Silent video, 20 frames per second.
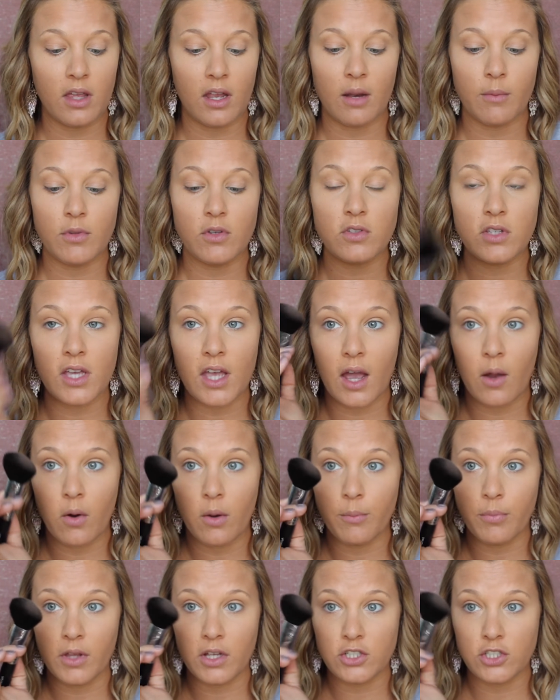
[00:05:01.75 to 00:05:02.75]
And I'm using
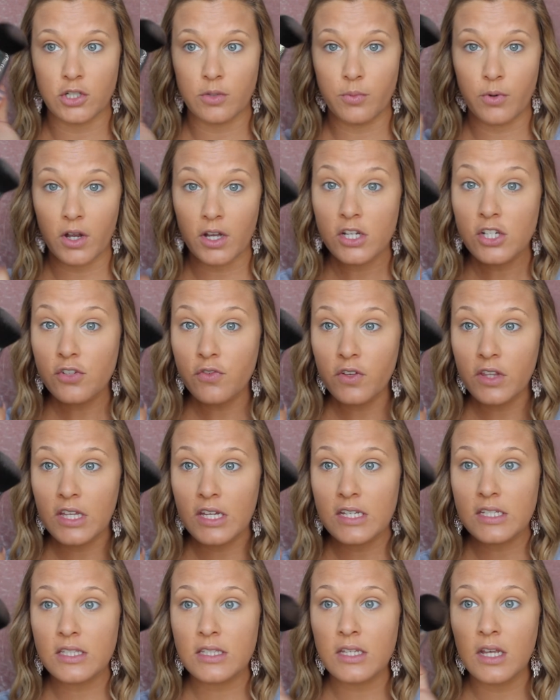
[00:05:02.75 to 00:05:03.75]
our blusher brush for
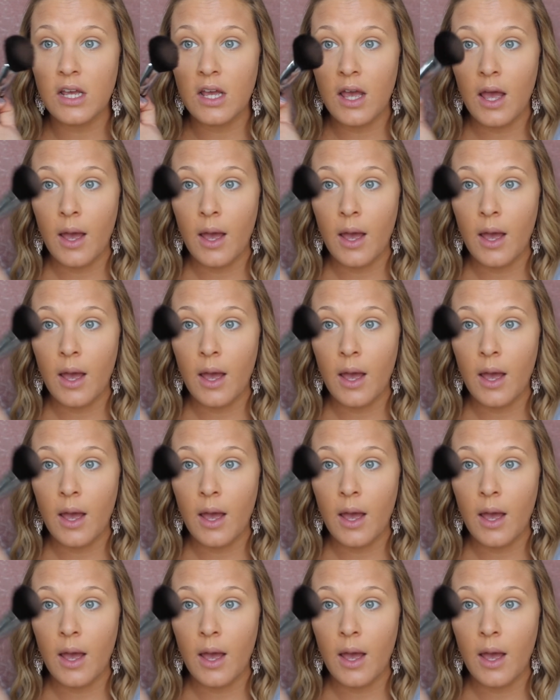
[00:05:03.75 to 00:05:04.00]
this